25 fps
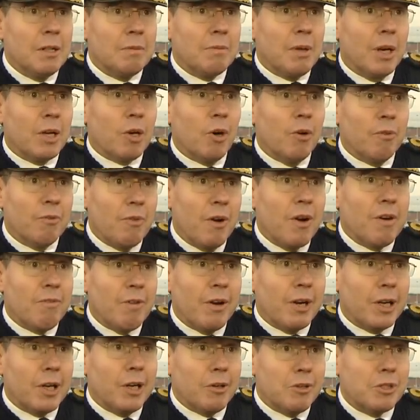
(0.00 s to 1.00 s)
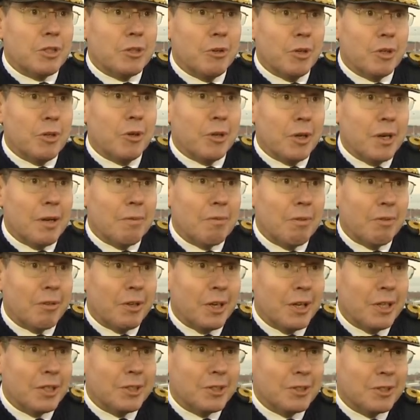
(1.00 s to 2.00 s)
but I got very, very close to it on a number of
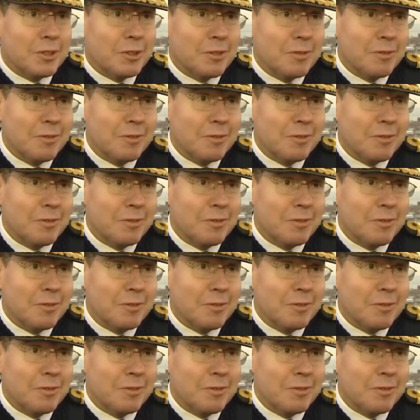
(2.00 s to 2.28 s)
occasions.